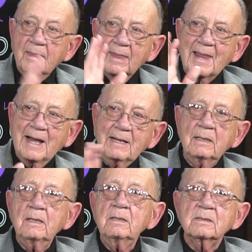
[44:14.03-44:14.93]

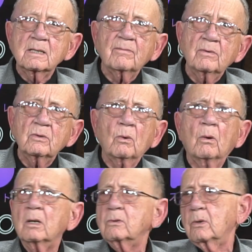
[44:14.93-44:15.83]
97 to
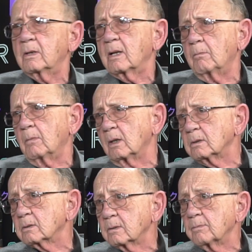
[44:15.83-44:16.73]
110
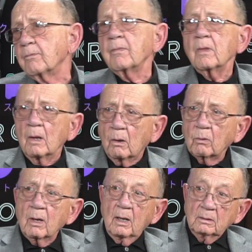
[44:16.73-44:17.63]
months.
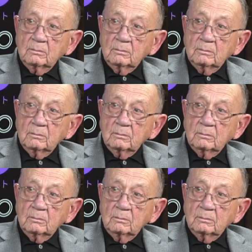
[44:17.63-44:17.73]
Okay?